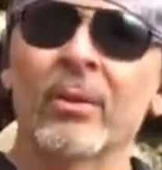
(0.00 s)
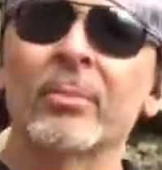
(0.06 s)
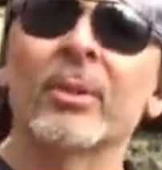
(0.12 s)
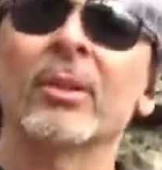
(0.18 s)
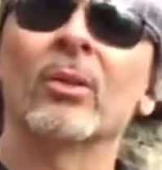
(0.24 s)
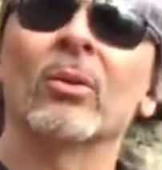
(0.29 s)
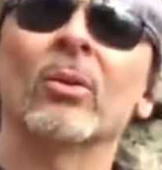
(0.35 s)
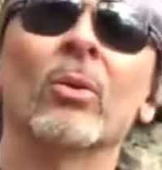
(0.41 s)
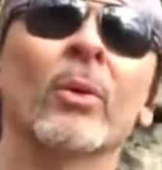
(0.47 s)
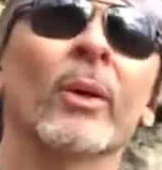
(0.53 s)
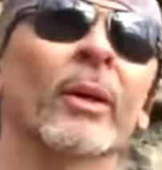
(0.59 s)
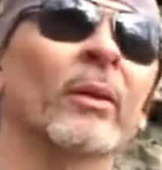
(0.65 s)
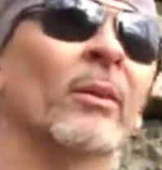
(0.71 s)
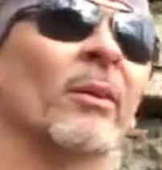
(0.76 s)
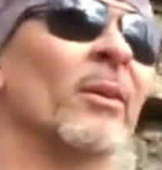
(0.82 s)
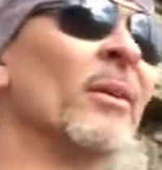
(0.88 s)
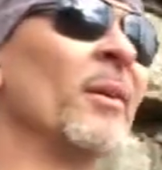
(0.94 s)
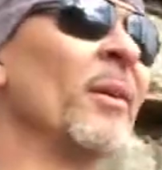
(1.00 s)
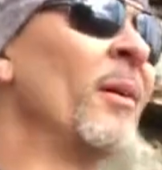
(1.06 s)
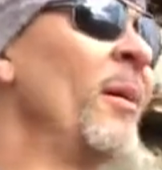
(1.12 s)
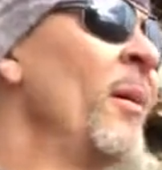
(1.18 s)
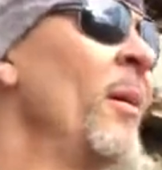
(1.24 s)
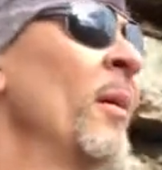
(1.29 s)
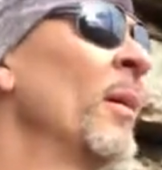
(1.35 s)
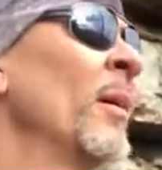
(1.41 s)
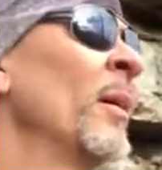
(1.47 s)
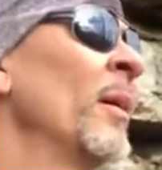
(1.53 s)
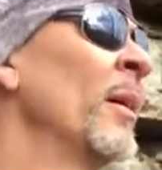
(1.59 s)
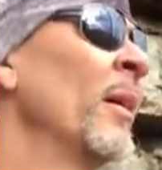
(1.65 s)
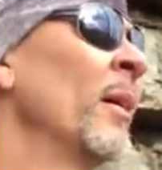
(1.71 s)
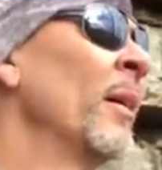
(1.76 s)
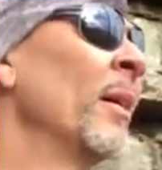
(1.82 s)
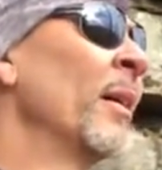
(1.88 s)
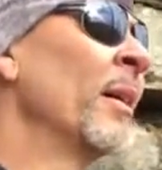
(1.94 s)
will be a little quicker.
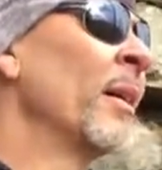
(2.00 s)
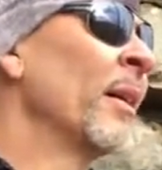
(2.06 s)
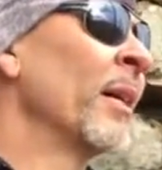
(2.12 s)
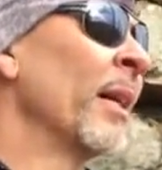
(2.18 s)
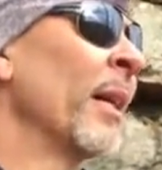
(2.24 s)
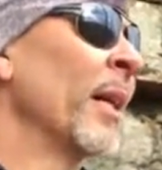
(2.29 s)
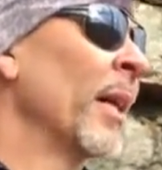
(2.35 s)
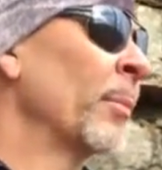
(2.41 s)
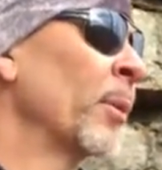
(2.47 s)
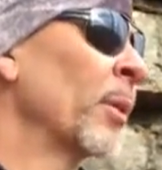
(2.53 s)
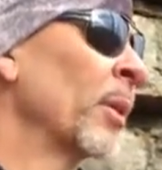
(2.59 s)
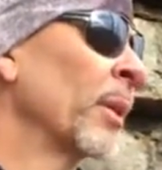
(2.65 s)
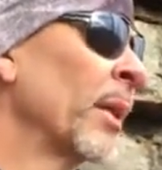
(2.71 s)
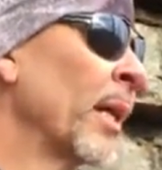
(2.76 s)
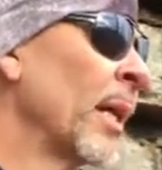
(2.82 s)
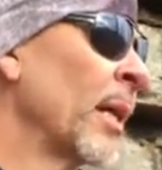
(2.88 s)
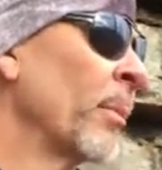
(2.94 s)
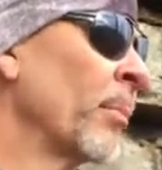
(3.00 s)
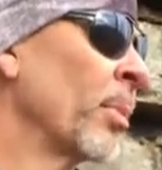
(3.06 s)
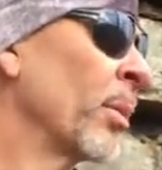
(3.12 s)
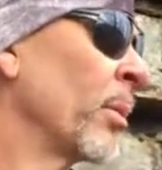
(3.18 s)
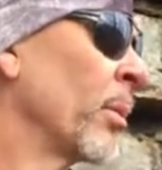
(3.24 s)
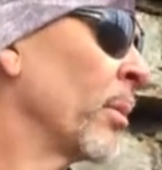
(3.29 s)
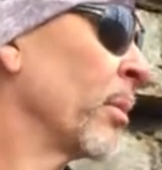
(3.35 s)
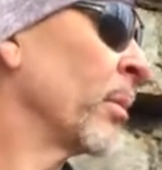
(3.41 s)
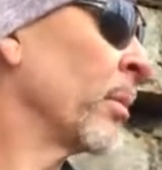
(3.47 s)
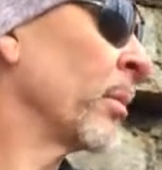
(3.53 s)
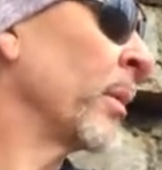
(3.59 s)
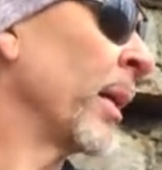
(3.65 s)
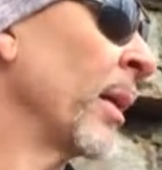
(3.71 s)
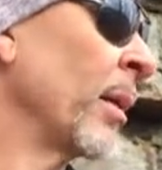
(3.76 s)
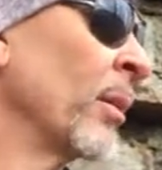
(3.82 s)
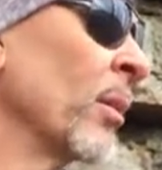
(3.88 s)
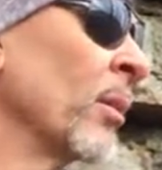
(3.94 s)
And I'm going to camp
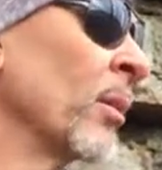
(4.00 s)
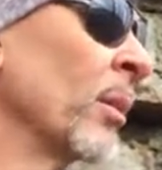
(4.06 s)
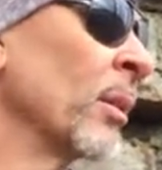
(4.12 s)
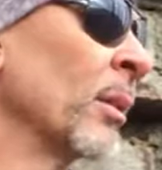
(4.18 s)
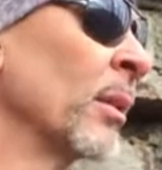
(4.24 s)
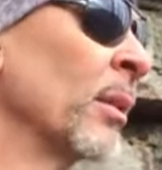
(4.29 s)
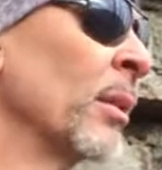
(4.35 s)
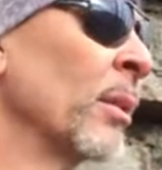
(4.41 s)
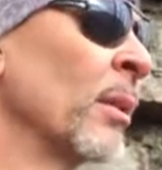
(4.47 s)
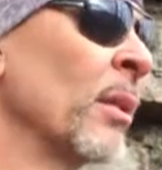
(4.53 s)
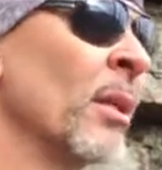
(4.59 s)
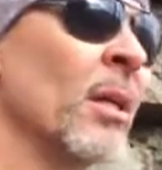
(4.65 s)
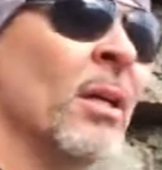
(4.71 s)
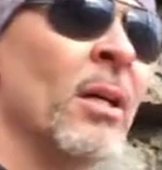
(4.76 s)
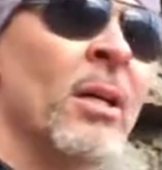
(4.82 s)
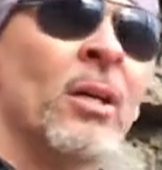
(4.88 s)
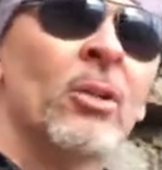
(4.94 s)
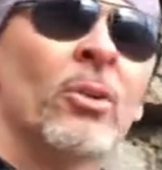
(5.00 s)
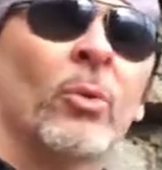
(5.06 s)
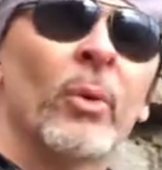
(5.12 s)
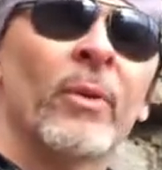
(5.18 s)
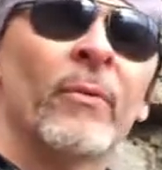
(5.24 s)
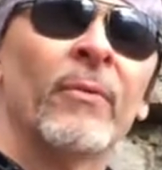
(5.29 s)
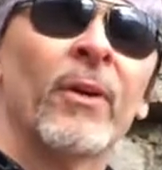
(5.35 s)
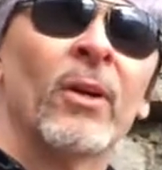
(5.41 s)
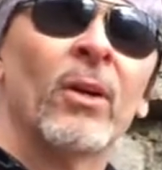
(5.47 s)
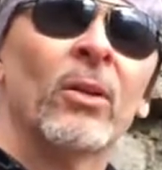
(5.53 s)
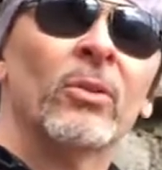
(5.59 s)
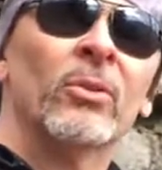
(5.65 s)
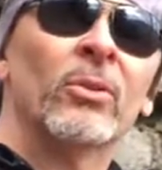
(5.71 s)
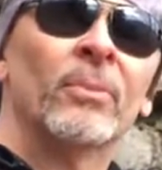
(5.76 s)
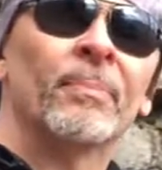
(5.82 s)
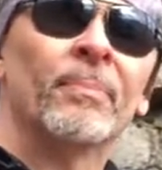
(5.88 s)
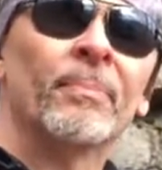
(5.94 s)
down on Twin
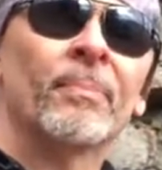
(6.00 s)
Falls.